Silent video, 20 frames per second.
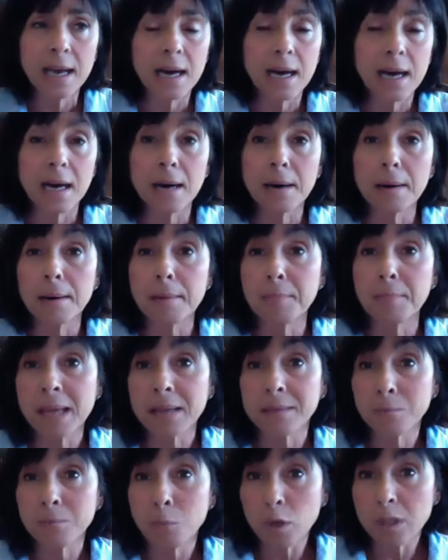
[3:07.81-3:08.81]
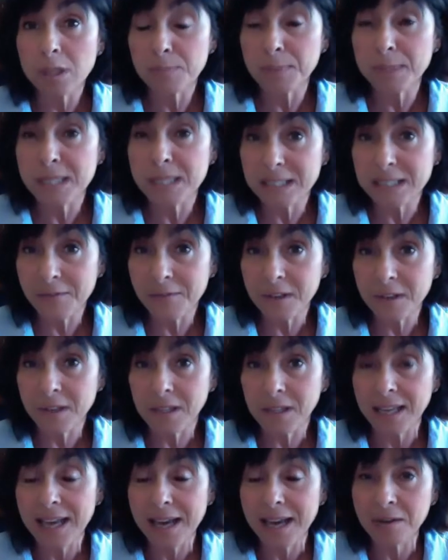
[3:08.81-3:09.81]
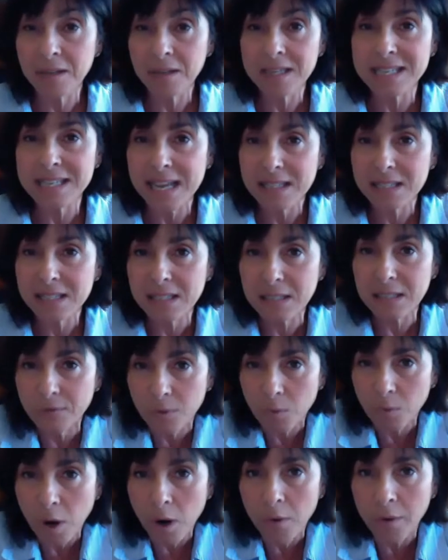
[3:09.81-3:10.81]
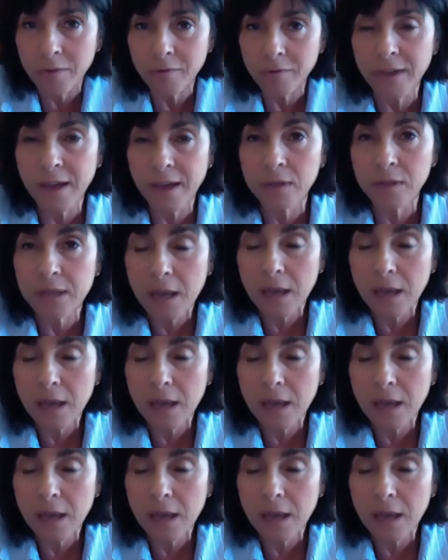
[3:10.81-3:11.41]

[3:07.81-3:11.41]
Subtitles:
and more specifically, how did Nancy Ferrari found